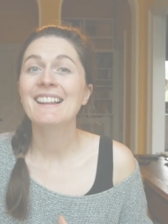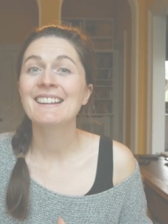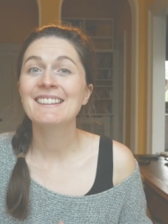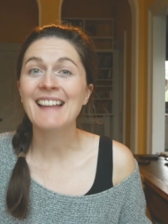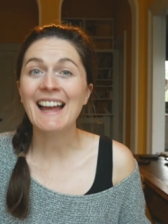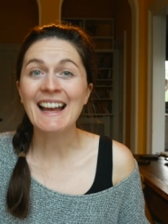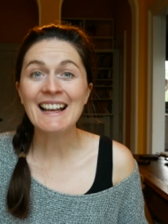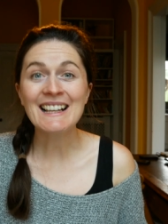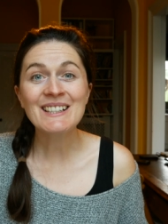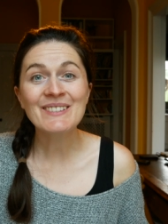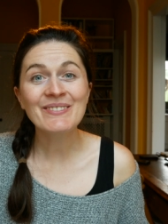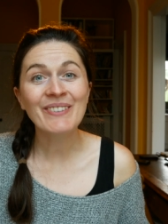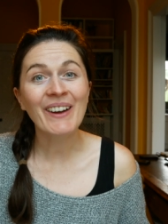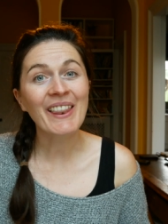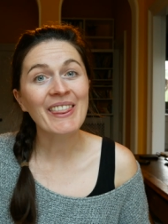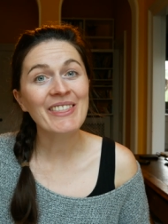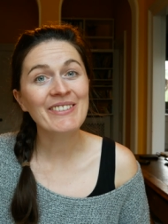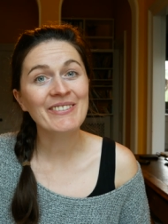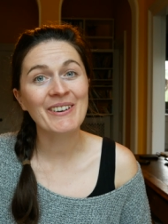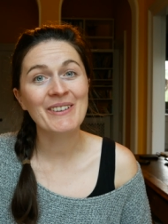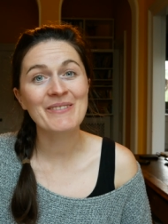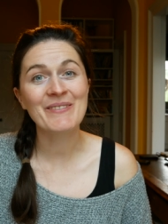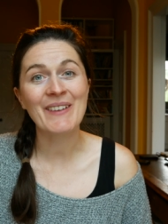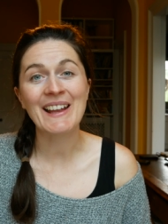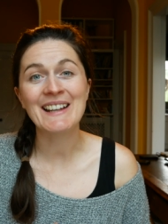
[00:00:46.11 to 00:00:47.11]
Last month
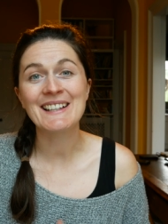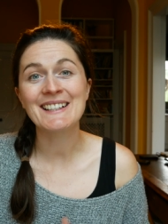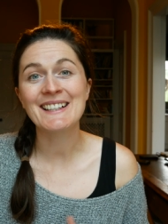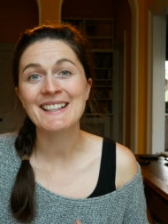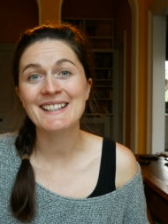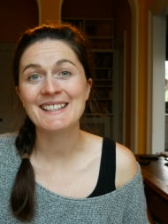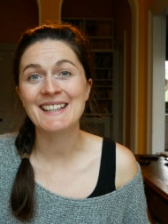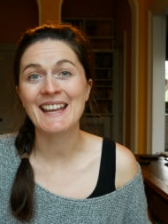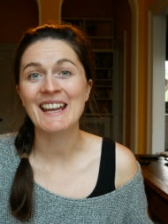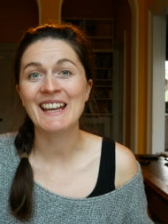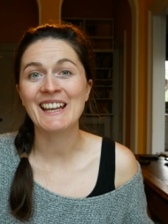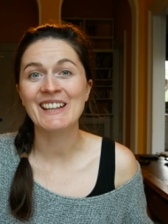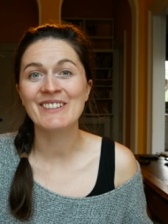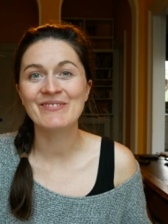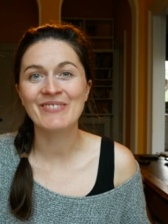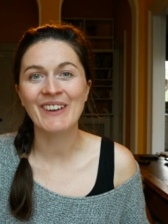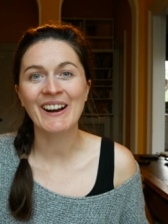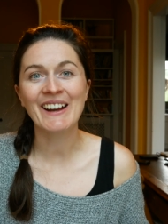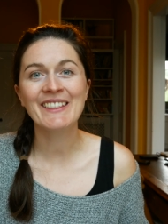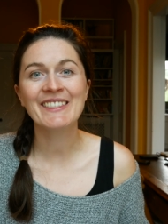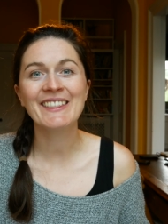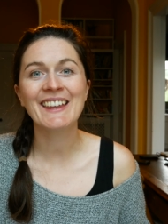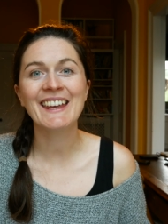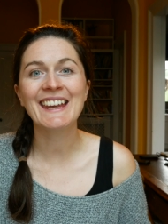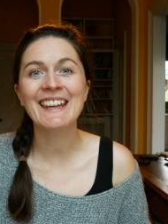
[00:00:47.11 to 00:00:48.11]
for Ben's second
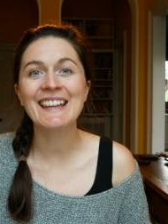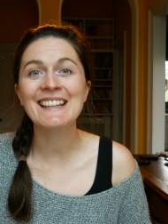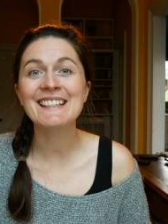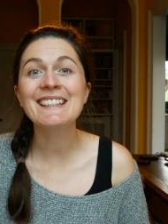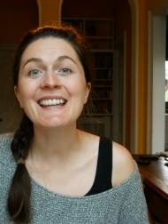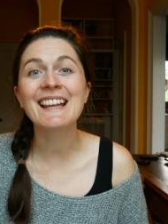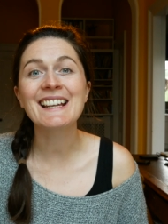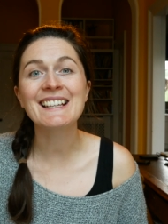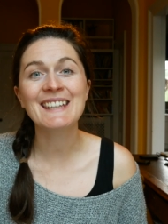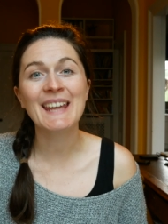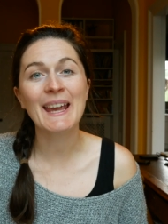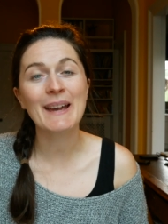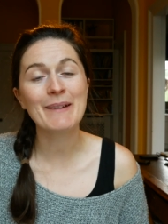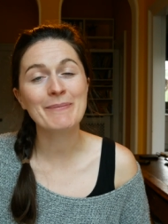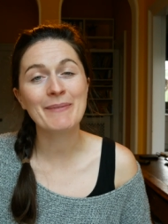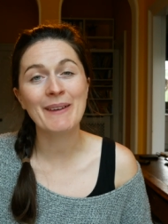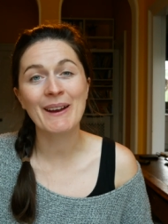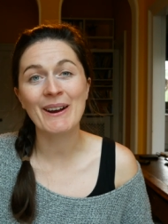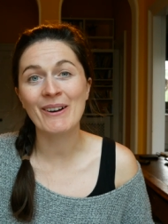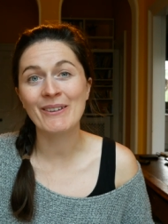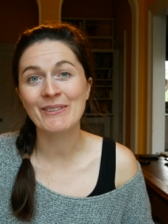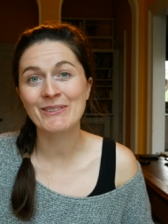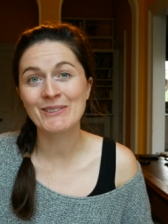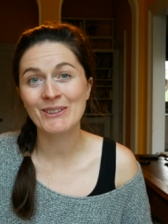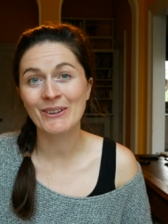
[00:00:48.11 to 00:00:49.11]
birthday, he did get a
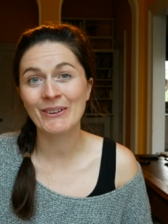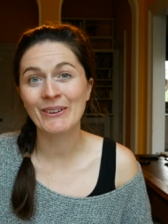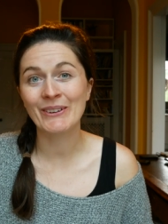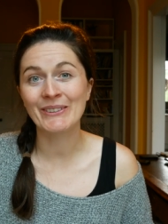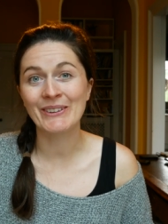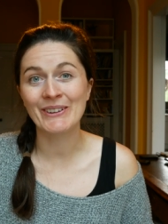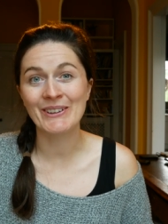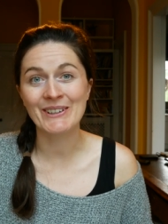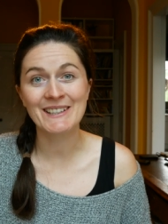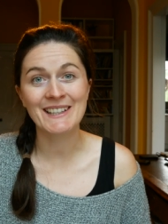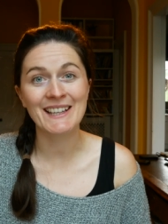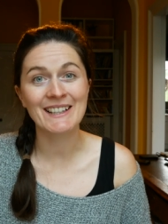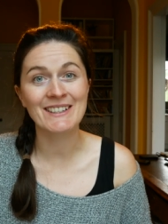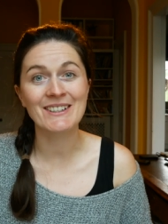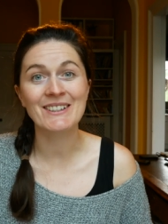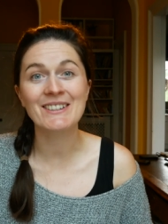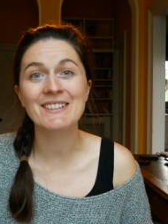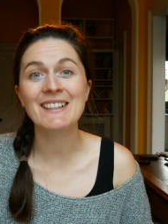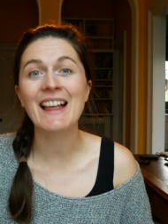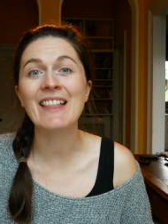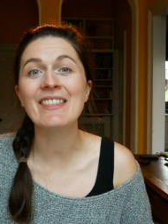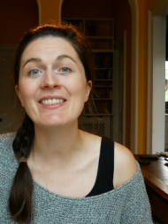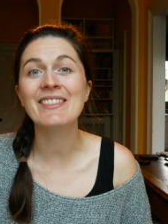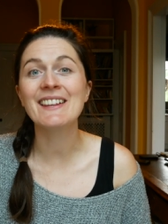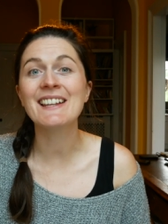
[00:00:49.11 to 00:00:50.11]
pair of toddler scissors
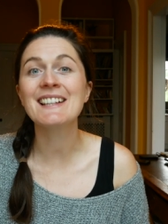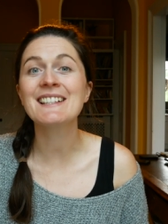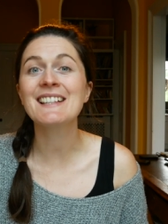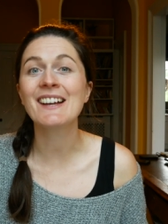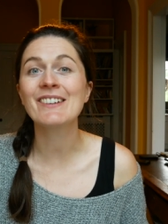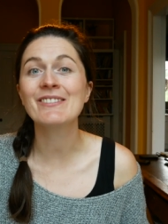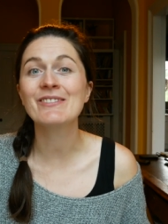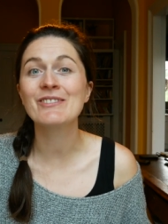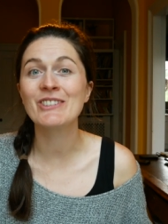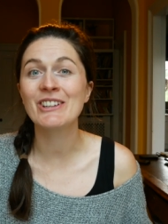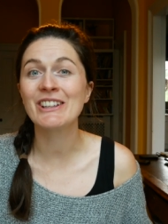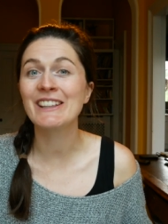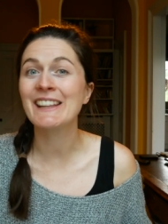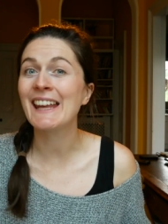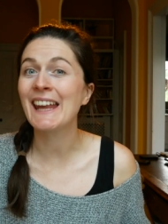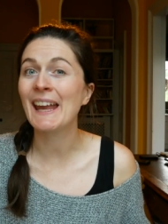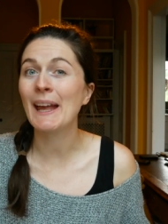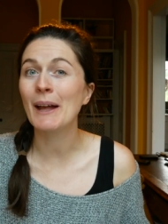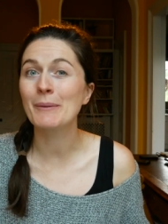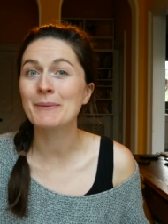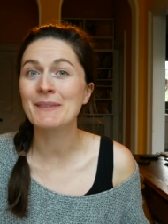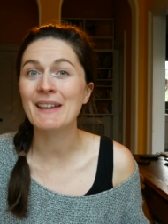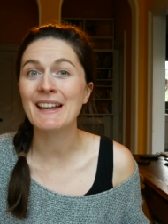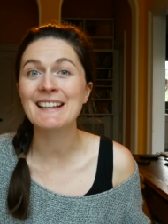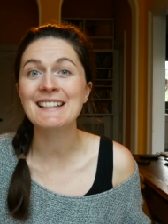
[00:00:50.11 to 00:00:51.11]
and these have really
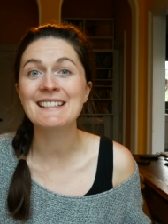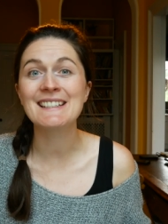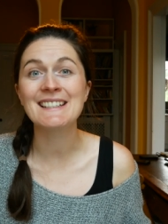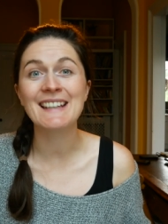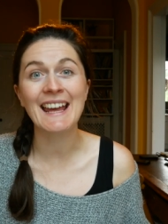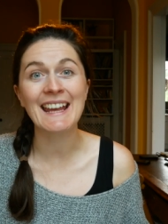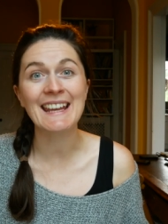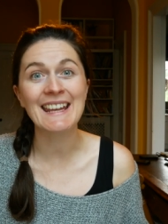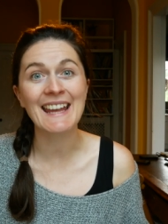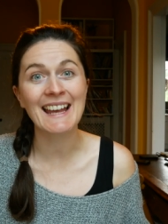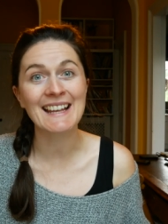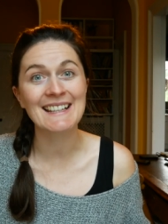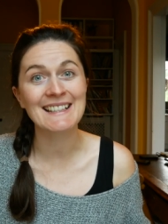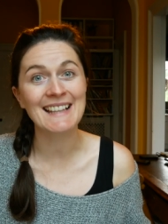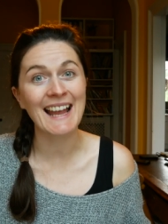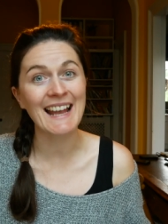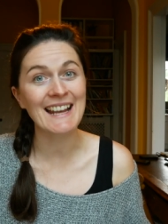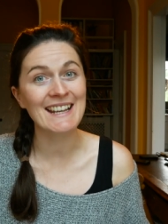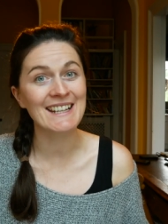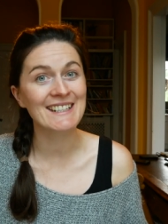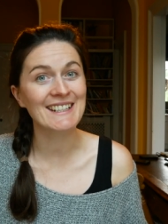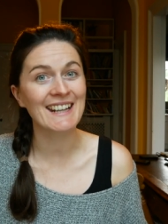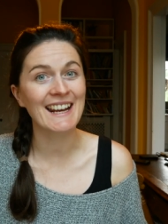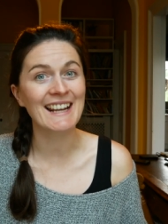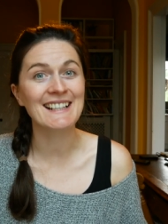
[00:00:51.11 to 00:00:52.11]
helped ignite his
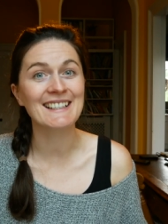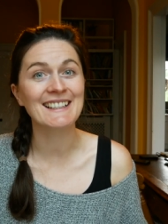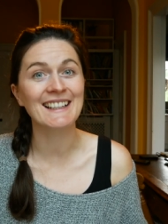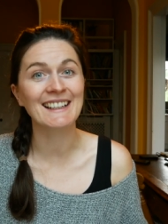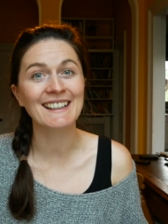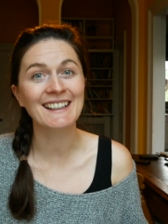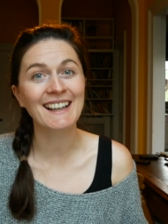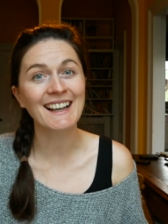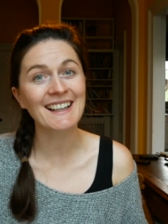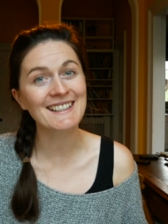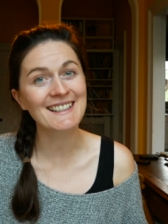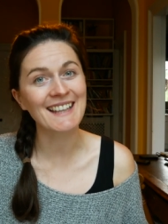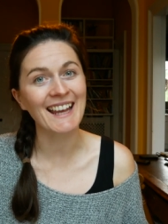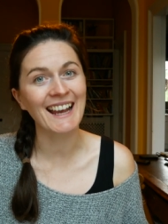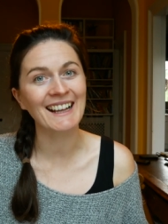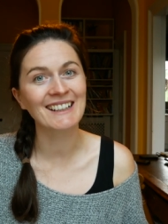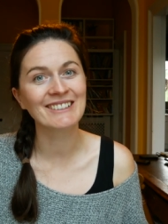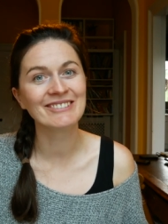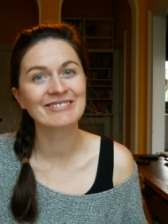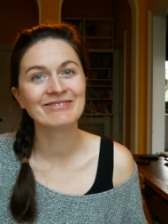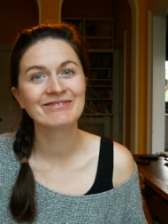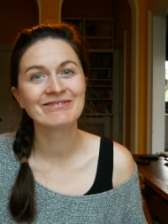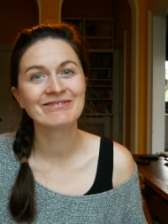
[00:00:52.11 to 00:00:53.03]
interest in cutting.